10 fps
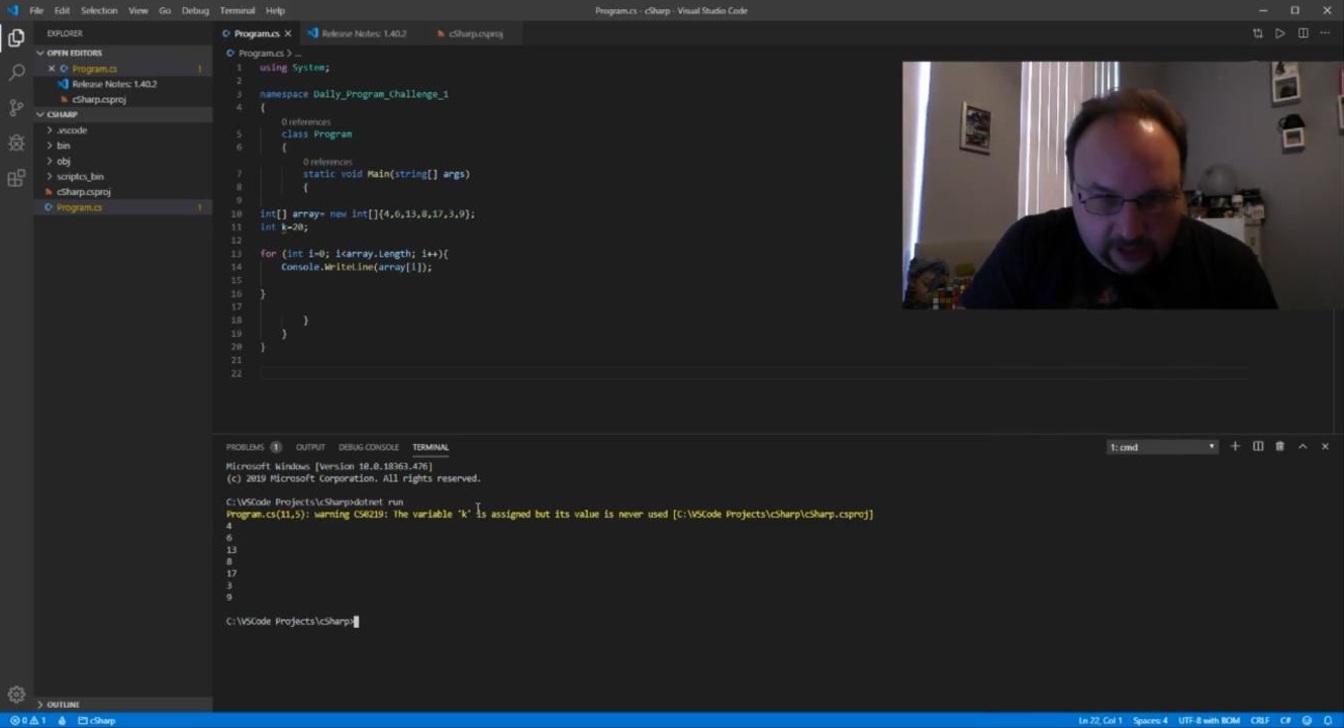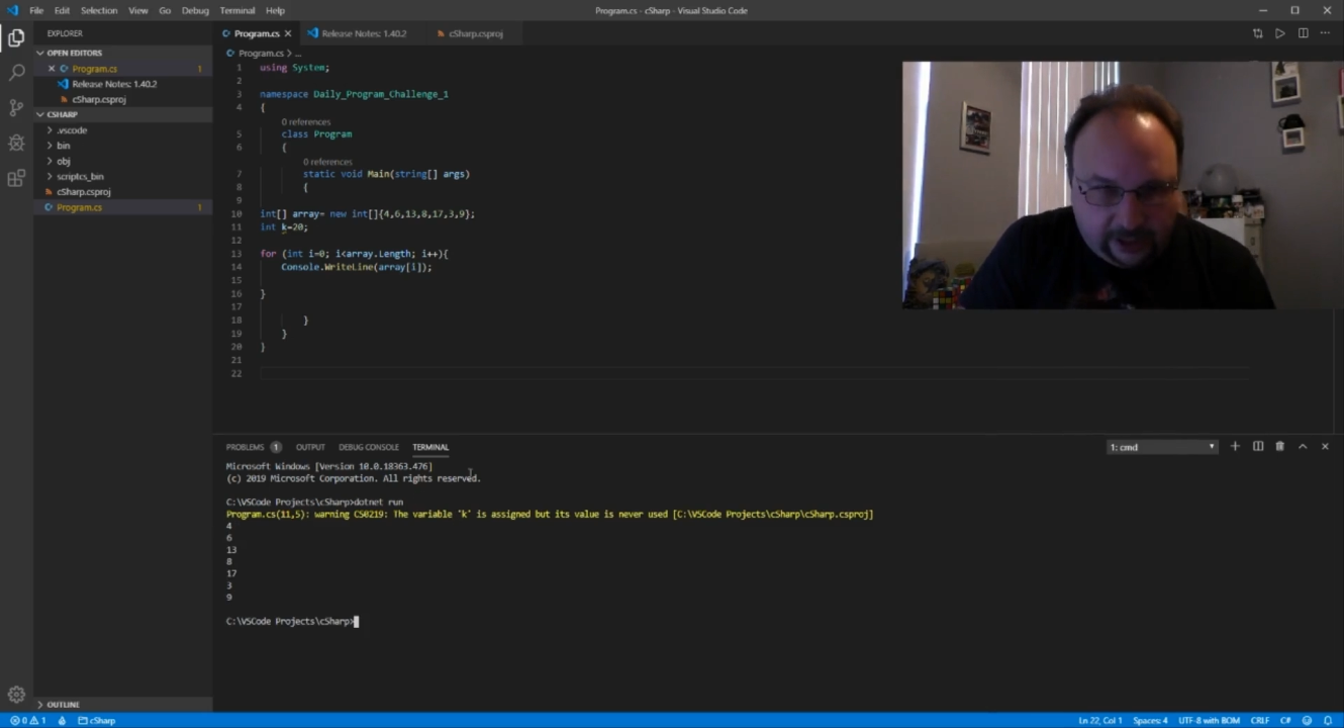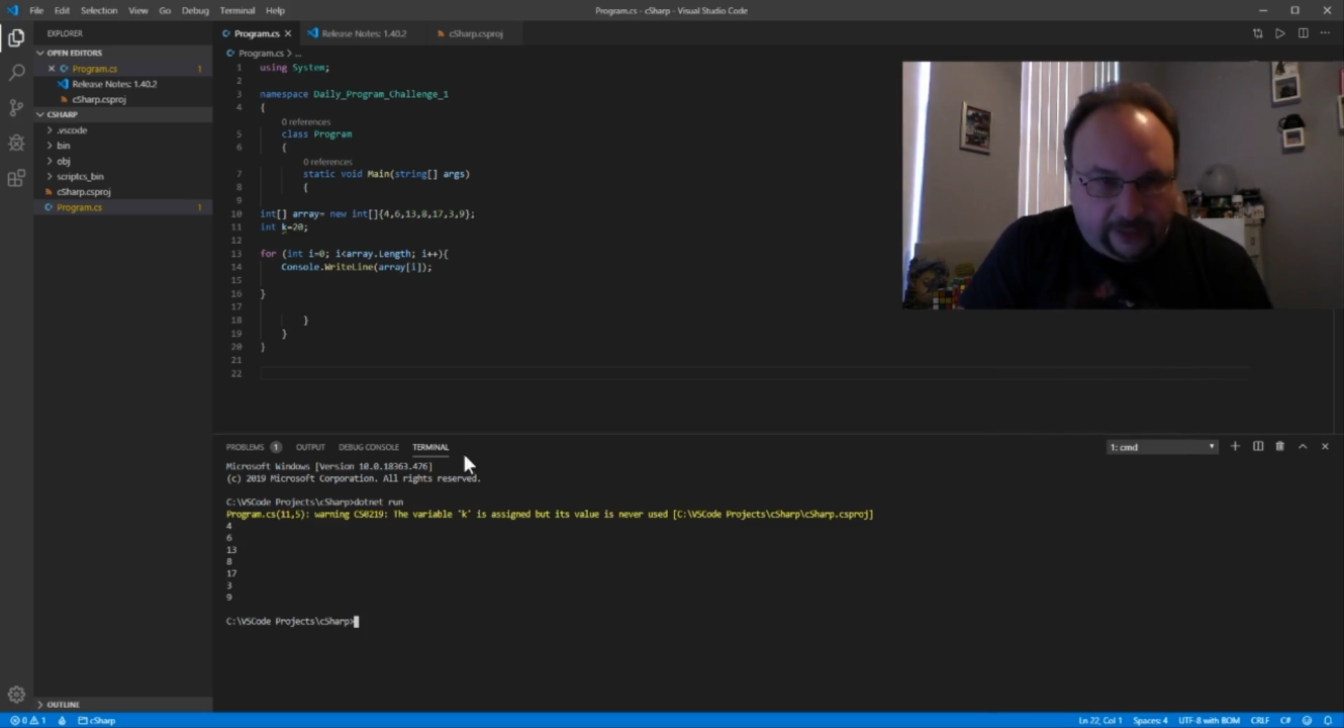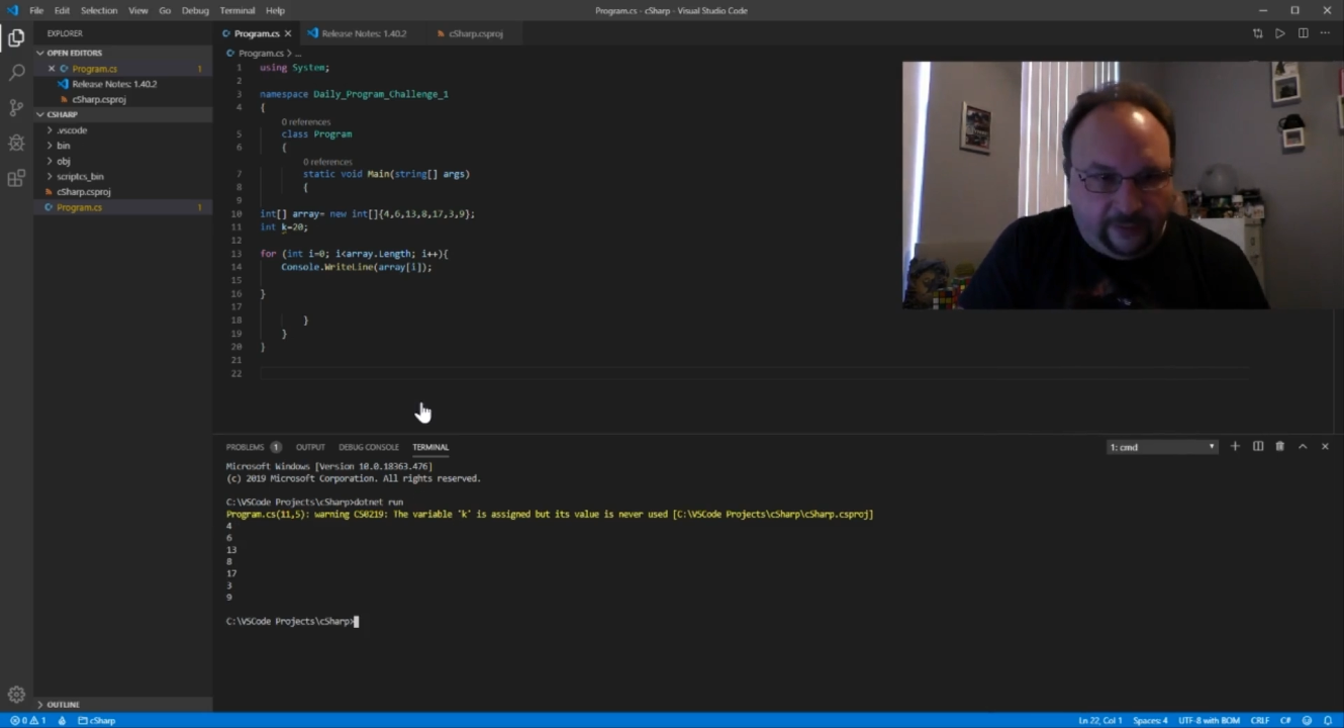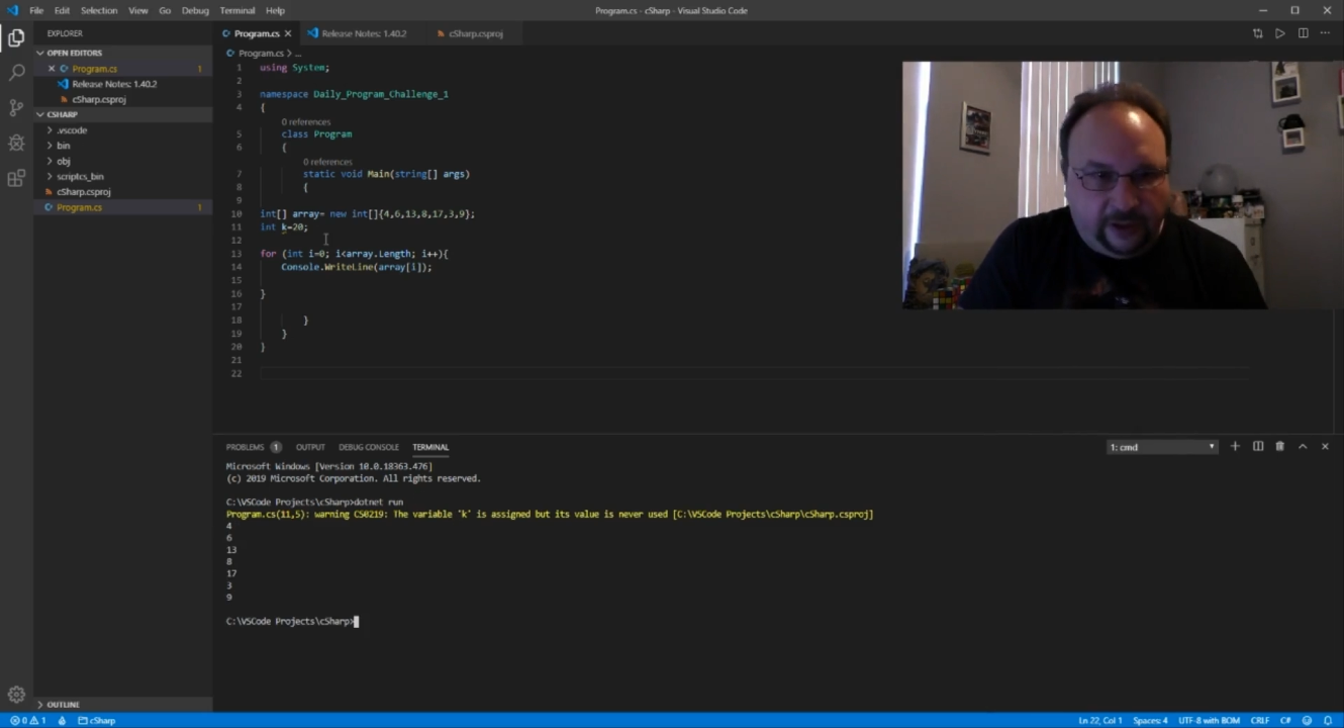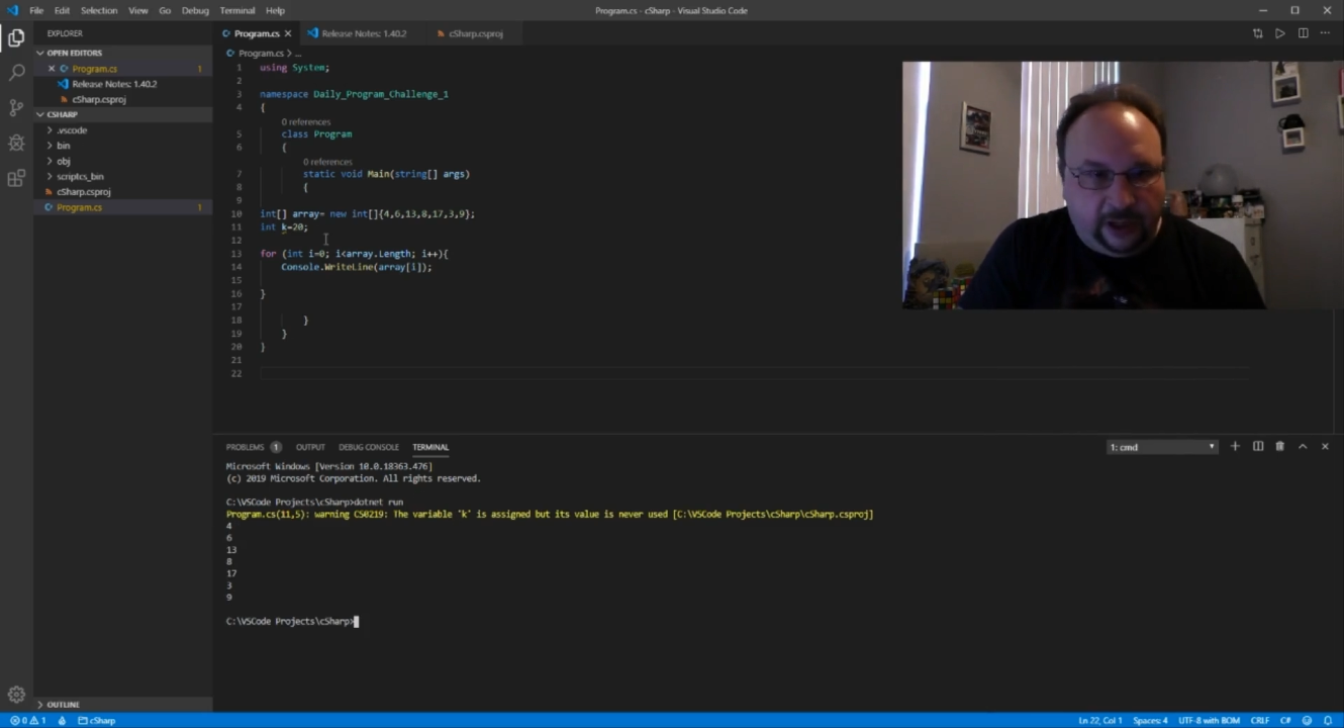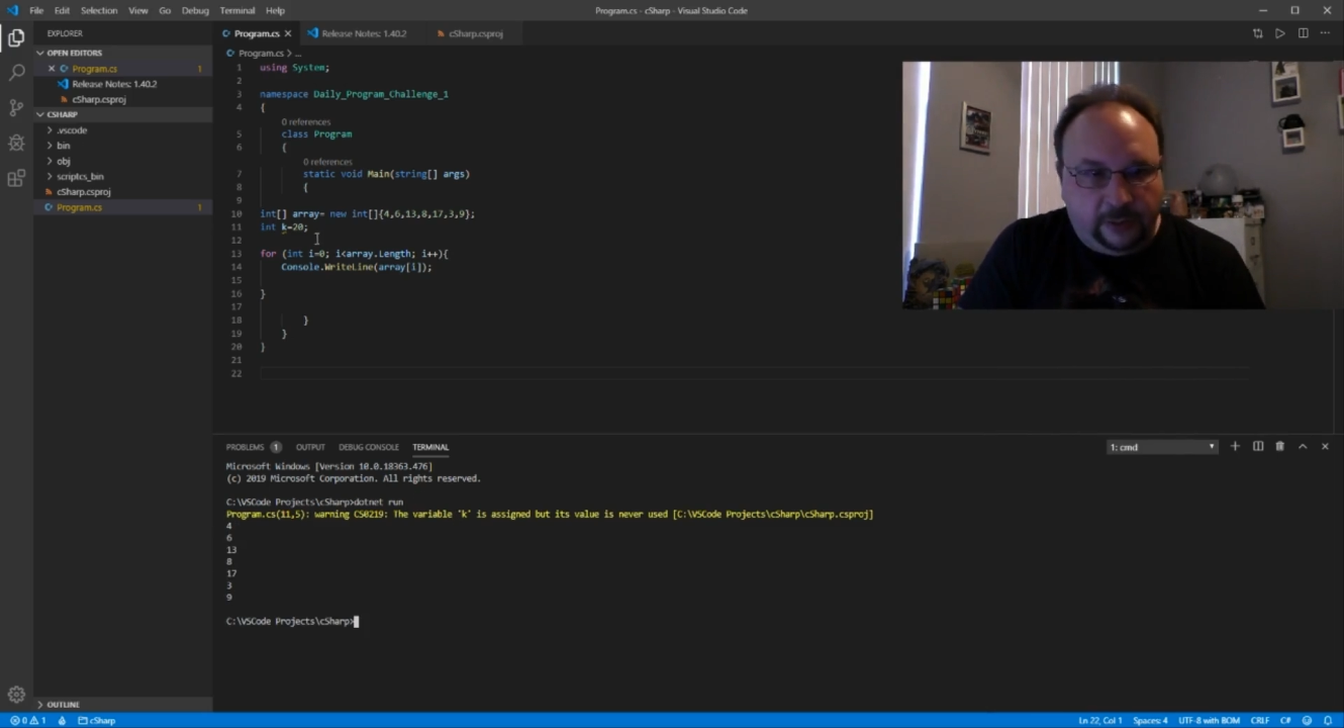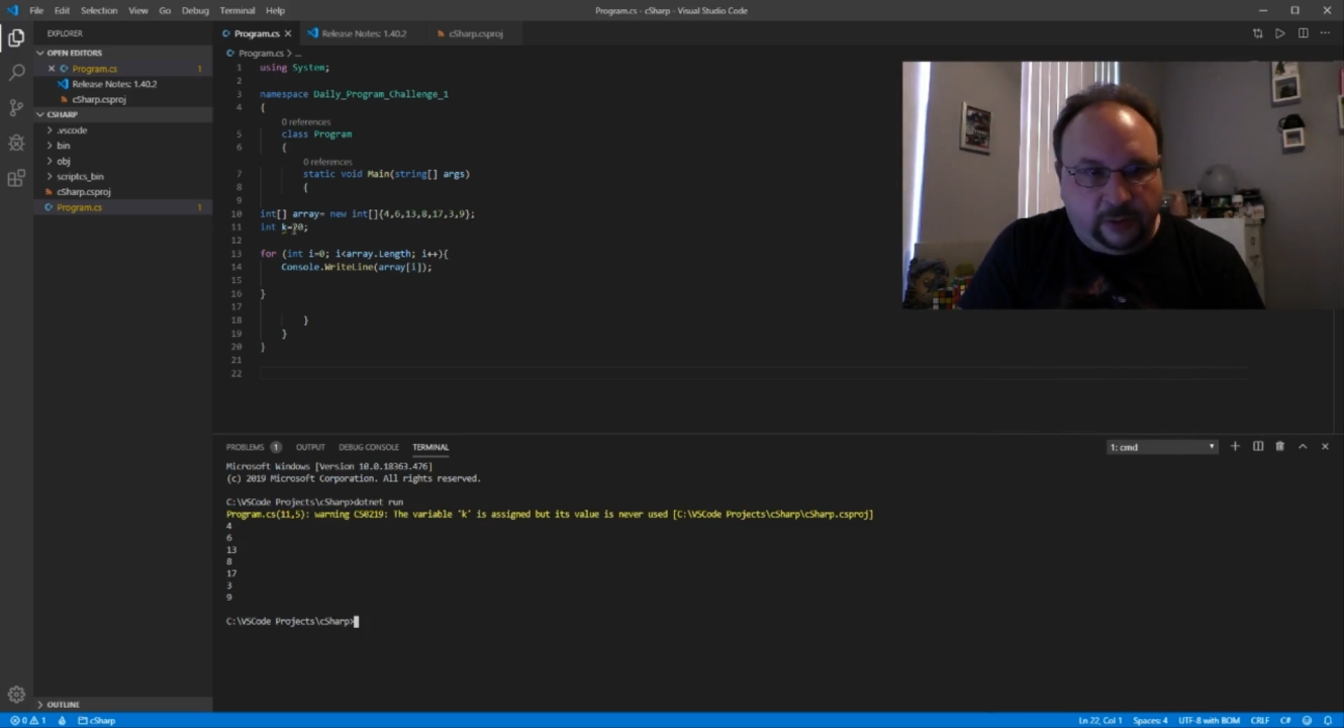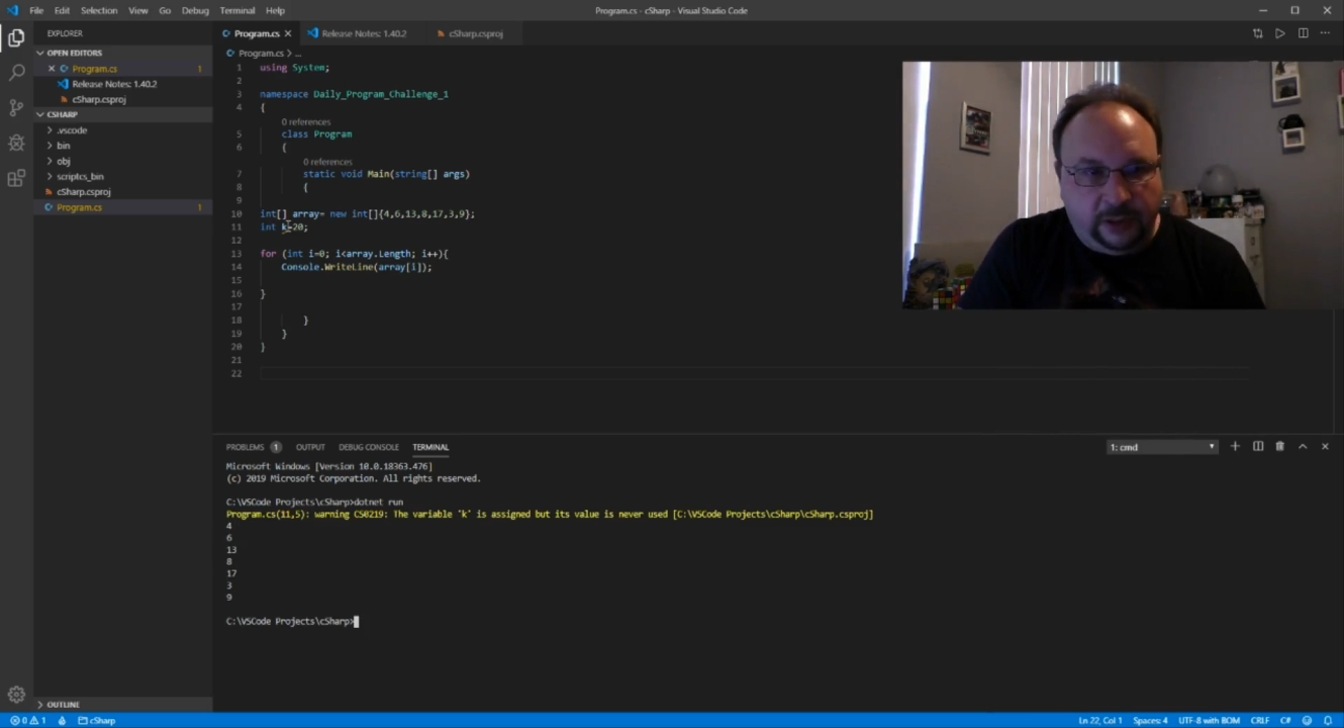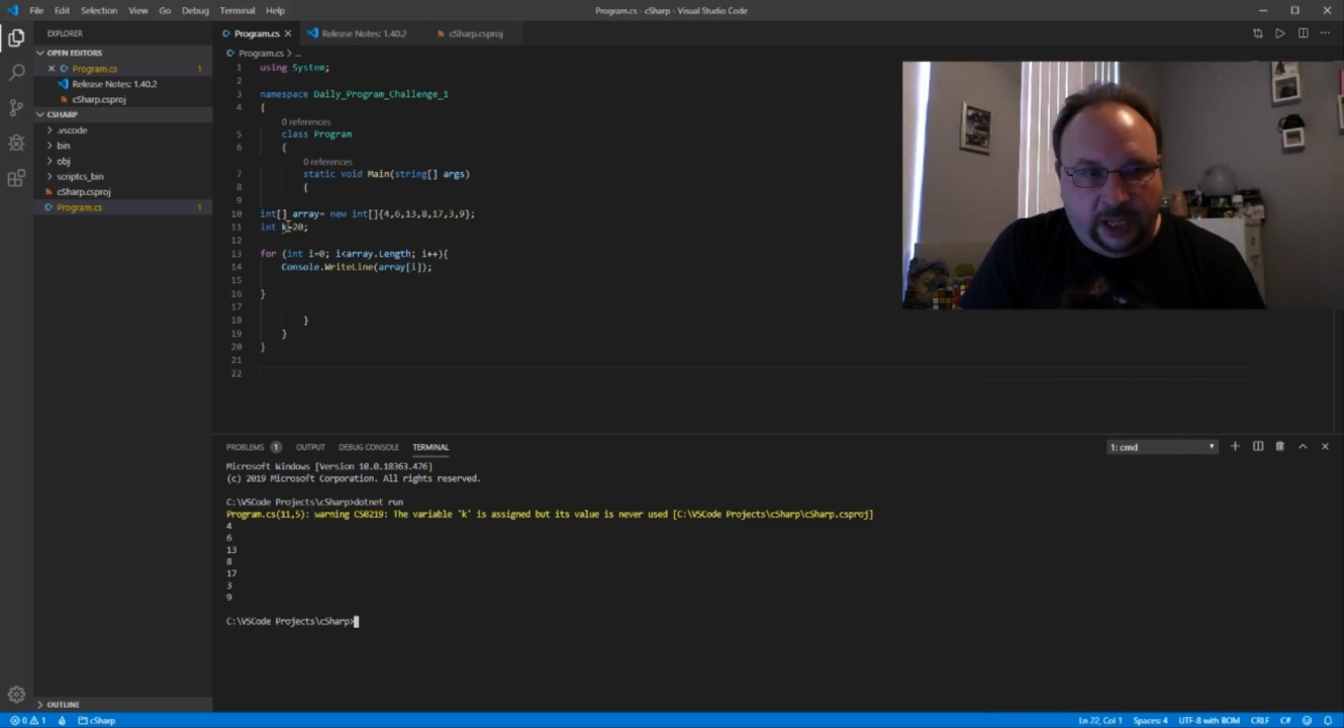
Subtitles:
that the variable